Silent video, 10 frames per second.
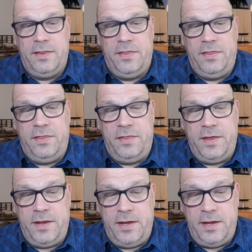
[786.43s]

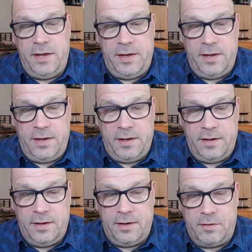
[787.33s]
the
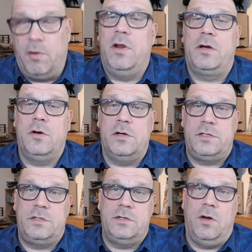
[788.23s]
Crawler
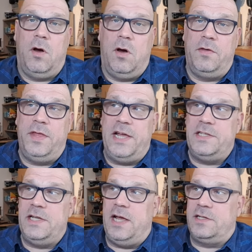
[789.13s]
course or the
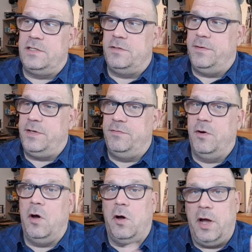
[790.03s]
SCX24
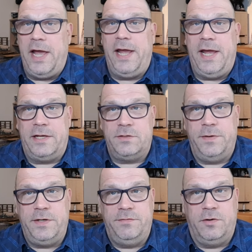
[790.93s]
or
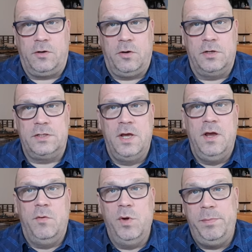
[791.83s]
AX24 course
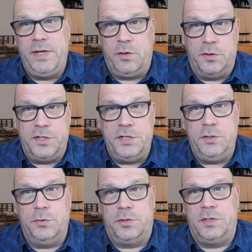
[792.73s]
will be
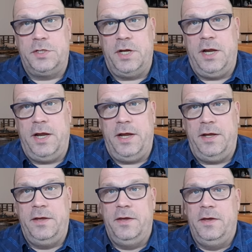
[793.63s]
continued
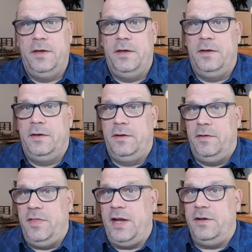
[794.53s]
uh,
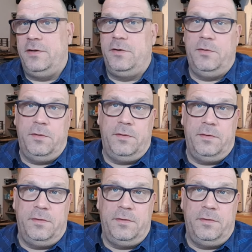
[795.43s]
then to